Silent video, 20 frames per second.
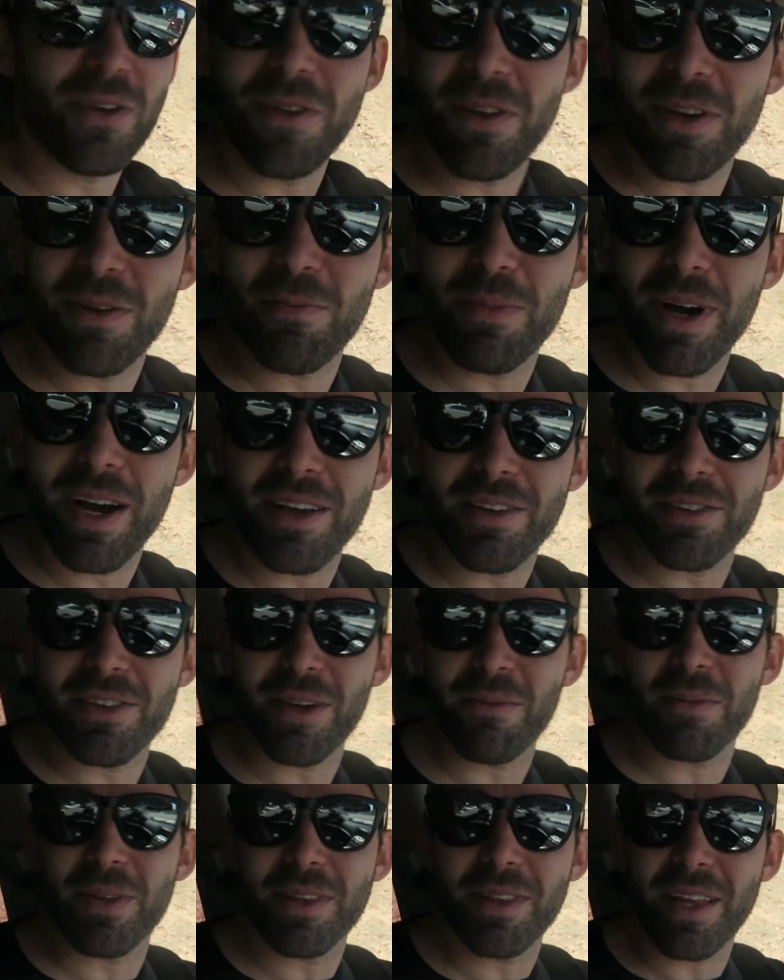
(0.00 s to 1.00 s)
you need to buy
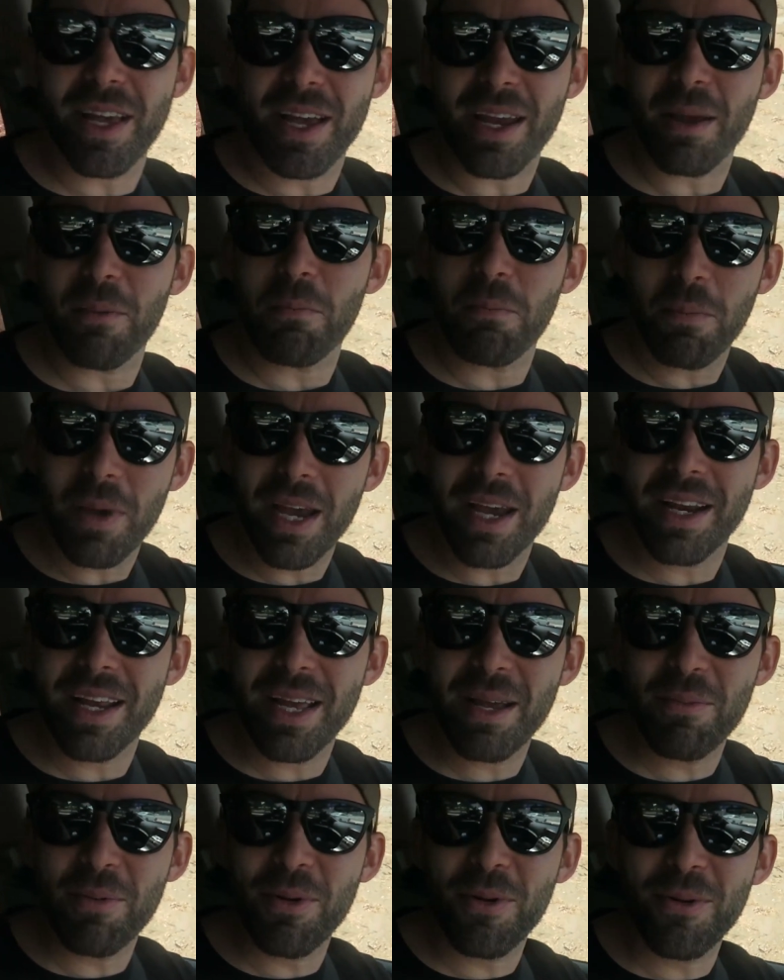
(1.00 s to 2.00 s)
something like
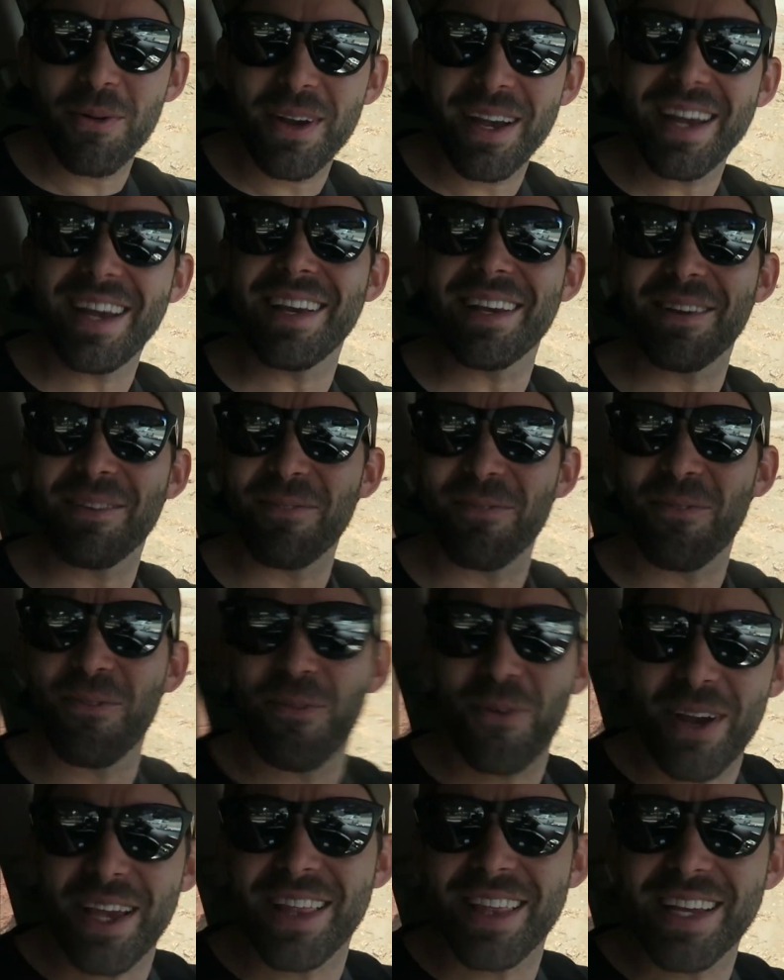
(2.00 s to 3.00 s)
Mayday Parade and
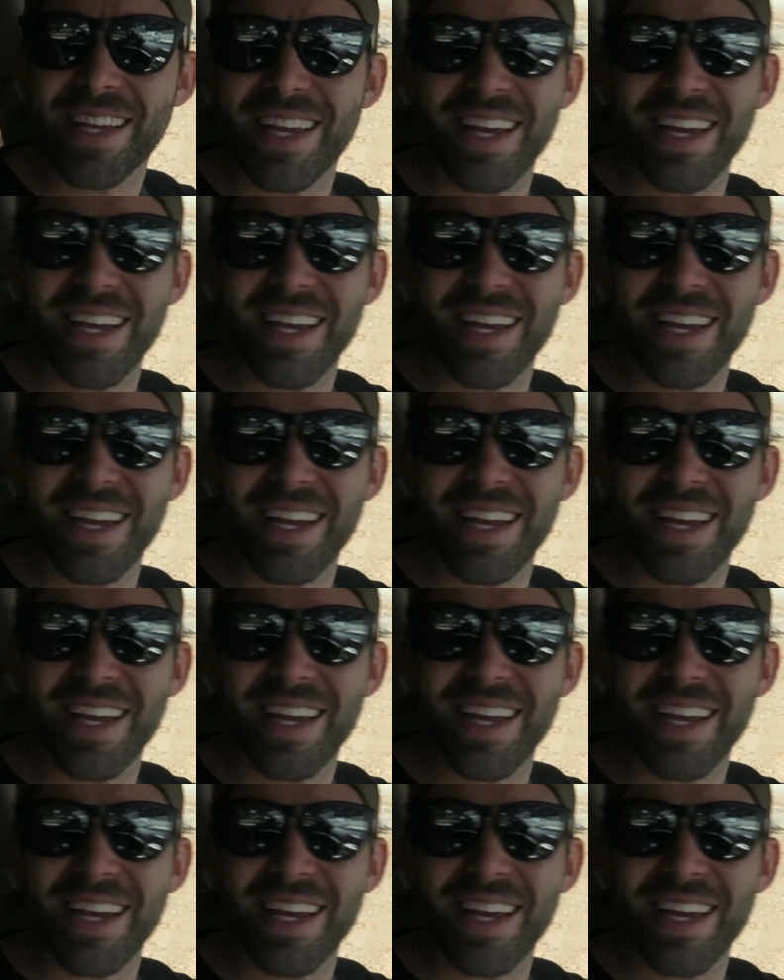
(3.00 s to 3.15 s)
We the